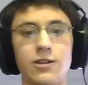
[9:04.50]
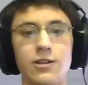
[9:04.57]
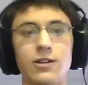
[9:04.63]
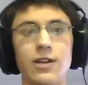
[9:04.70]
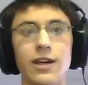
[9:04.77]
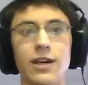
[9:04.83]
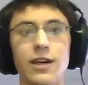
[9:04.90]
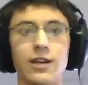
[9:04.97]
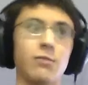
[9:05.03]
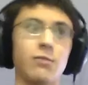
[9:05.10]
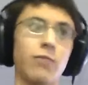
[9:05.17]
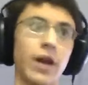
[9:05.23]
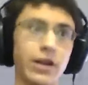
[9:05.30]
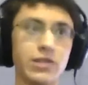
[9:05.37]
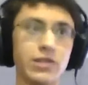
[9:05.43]
like
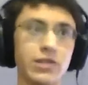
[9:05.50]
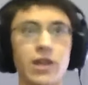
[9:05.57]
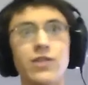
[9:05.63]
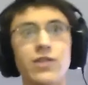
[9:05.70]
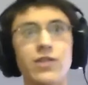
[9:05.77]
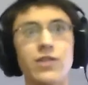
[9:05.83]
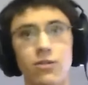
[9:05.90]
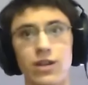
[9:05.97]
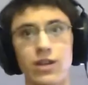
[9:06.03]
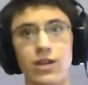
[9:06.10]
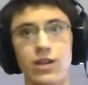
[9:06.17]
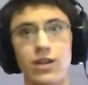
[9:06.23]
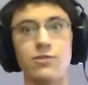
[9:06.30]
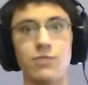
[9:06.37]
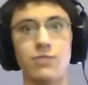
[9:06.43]
Microsoft, Sony,
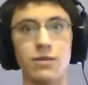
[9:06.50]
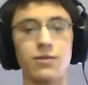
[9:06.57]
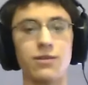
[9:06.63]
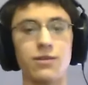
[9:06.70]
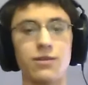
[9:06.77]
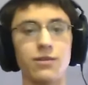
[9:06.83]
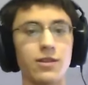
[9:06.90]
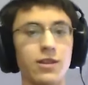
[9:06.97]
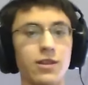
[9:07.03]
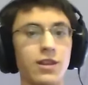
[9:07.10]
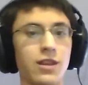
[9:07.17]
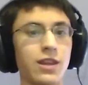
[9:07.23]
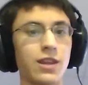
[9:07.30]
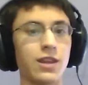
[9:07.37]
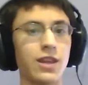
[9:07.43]
those people,
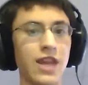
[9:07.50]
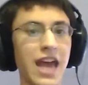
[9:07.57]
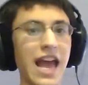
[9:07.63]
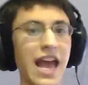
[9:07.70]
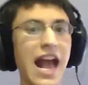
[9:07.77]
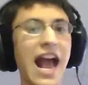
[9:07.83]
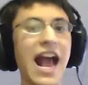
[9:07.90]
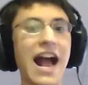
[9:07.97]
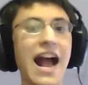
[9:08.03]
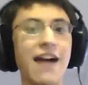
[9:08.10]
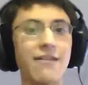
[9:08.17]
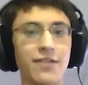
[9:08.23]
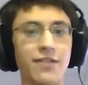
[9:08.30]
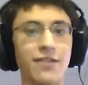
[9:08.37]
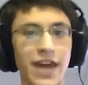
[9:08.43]
they
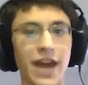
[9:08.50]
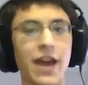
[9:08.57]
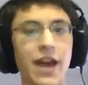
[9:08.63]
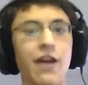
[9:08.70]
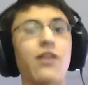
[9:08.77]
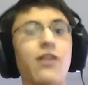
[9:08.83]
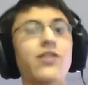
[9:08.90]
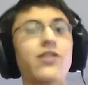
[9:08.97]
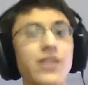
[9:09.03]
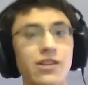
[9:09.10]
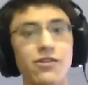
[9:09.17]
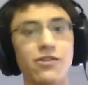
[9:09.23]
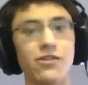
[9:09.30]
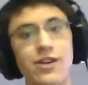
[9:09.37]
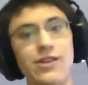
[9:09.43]
have their
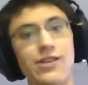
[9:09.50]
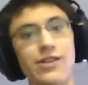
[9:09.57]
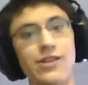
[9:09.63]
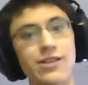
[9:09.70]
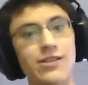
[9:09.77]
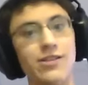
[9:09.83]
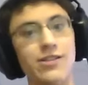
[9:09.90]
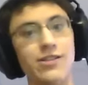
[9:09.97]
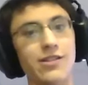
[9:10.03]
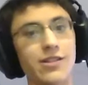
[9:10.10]
series.